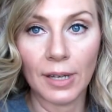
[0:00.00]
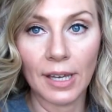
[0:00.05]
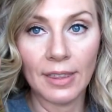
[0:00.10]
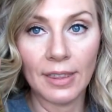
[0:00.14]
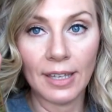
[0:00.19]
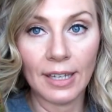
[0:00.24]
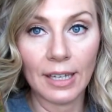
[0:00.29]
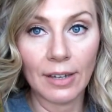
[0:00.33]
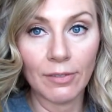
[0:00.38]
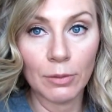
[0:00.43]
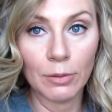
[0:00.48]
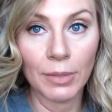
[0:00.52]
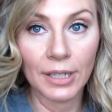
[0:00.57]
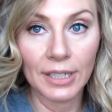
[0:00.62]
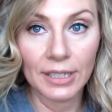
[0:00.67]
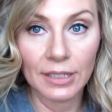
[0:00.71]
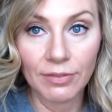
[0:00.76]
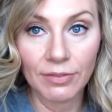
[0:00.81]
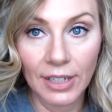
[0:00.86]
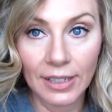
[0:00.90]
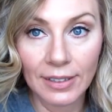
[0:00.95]
I think
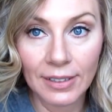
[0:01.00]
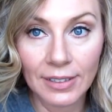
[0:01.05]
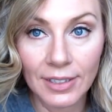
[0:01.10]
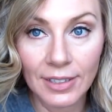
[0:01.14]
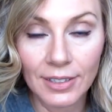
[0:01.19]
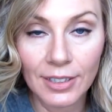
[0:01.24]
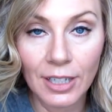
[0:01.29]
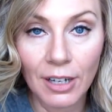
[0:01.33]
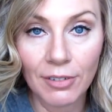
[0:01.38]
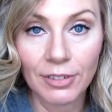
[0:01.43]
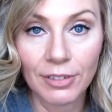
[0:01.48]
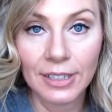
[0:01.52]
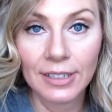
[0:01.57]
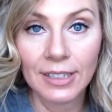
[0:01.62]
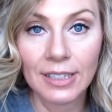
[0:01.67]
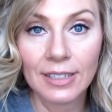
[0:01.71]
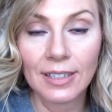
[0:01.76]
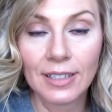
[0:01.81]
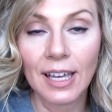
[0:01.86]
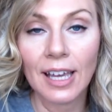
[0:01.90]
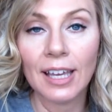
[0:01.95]
everybody's finally discovering
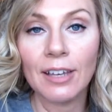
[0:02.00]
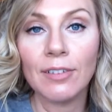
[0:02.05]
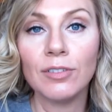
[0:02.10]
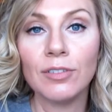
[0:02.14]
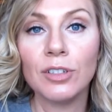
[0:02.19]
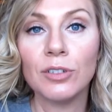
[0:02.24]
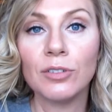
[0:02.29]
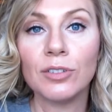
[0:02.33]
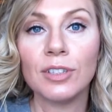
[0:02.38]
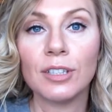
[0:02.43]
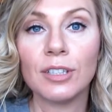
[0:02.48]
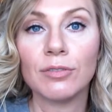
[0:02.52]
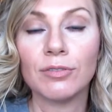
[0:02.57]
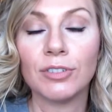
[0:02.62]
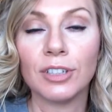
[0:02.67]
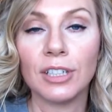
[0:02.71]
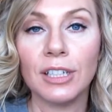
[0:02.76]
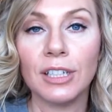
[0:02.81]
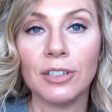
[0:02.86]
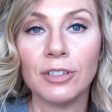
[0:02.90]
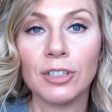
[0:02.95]
this. I've used this for
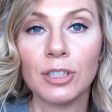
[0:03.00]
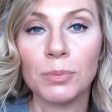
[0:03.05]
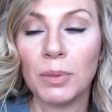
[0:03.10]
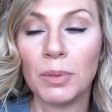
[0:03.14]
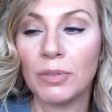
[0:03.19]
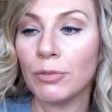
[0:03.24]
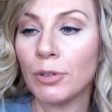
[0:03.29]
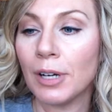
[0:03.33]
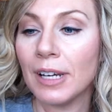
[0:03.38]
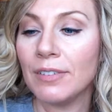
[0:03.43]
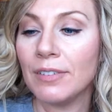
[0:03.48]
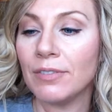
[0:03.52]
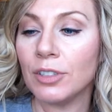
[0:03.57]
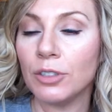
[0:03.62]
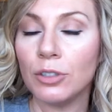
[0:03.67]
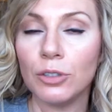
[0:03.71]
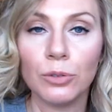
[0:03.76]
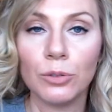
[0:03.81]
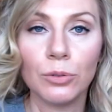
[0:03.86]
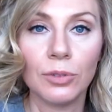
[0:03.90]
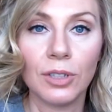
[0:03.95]
years. Before I even
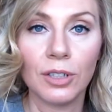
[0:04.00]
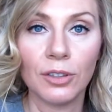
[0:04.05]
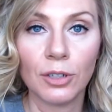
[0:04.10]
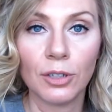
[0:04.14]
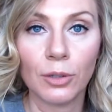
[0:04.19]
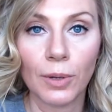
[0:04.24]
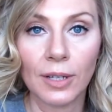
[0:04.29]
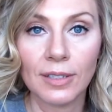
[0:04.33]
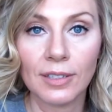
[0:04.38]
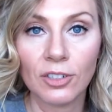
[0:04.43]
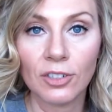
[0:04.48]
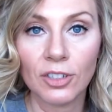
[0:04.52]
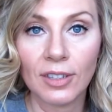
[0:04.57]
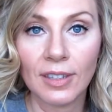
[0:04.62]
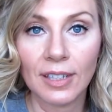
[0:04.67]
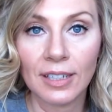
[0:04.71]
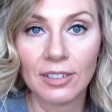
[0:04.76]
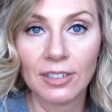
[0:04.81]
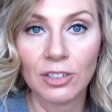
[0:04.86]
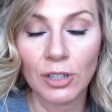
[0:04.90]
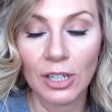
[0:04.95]
knew that there was such a
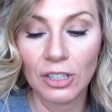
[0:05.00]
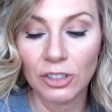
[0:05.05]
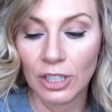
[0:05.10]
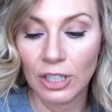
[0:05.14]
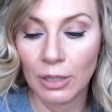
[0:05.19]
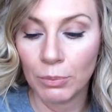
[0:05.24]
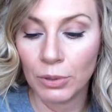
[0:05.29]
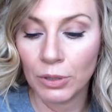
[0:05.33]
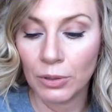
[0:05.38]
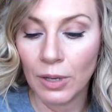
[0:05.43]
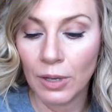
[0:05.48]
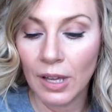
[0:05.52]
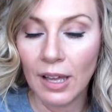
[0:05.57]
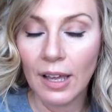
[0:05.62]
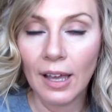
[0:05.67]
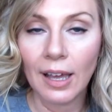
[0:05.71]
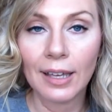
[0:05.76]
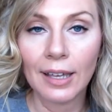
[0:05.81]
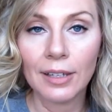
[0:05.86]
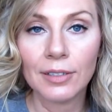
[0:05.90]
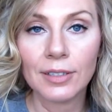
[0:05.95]
thing as dry shampoo,
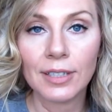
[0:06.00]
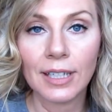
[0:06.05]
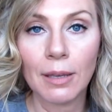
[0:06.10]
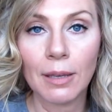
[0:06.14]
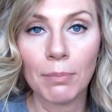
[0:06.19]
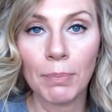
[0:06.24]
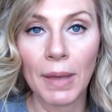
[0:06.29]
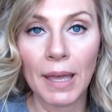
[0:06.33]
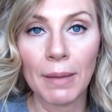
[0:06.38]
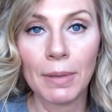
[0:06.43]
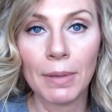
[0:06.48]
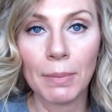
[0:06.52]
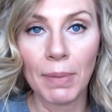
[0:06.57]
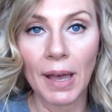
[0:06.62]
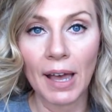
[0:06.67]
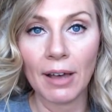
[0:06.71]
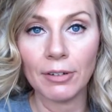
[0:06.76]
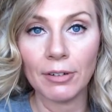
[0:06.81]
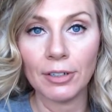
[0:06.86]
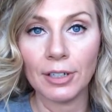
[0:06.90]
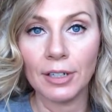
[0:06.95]
I used to get baby
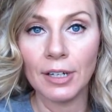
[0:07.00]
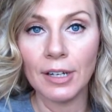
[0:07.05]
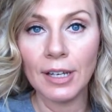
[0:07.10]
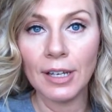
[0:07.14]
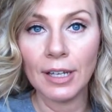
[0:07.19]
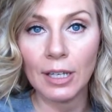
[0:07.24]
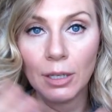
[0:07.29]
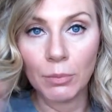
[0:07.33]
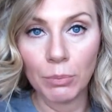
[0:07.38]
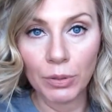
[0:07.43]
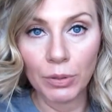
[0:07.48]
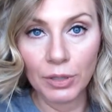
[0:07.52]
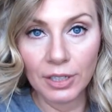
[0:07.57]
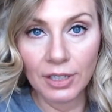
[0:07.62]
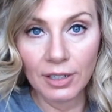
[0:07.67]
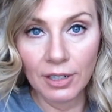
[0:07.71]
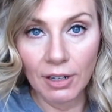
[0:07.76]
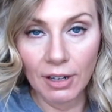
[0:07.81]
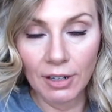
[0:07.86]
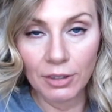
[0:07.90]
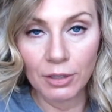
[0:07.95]
powder and put
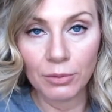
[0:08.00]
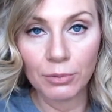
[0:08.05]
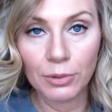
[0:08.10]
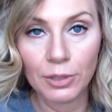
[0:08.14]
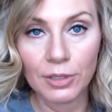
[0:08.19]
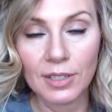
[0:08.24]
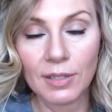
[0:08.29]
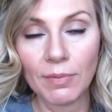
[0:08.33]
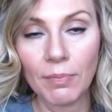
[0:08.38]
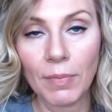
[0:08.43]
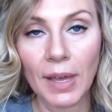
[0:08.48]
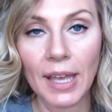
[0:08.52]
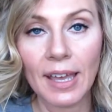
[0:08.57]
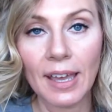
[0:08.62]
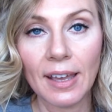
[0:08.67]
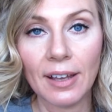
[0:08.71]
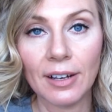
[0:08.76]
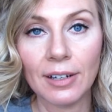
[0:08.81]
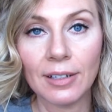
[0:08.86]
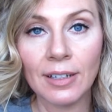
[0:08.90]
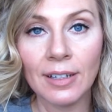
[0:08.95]
it on the roots of my
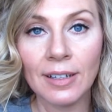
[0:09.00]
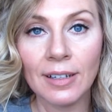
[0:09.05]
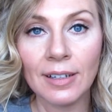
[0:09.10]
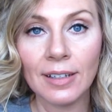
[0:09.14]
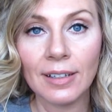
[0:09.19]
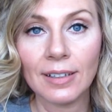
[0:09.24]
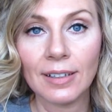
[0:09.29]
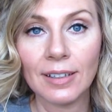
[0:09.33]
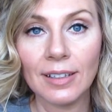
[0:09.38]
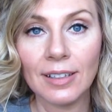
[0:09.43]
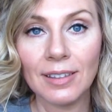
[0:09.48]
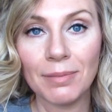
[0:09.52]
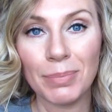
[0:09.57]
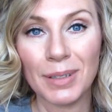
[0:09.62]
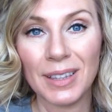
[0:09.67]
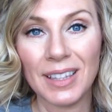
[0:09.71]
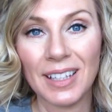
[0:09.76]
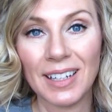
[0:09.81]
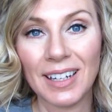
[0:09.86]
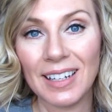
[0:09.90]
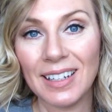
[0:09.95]
hair.
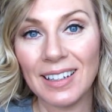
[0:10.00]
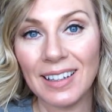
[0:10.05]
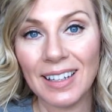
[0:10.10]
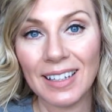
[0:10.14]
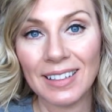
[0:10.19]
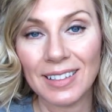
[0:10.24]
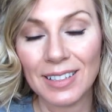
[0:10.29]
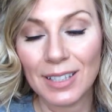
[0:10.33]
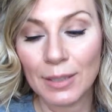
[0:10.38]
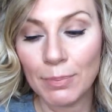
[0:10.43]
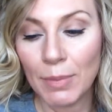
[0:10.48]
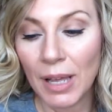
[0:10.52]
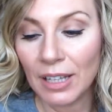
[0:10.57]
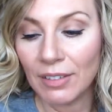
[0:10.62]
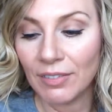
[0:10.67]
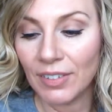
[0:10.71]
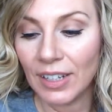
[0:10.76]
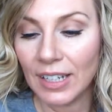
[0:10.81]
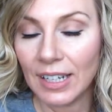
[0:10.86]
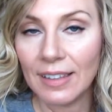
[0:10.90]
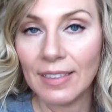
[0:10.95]
But then I didn't like the smell
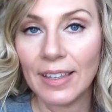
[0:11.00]
of it.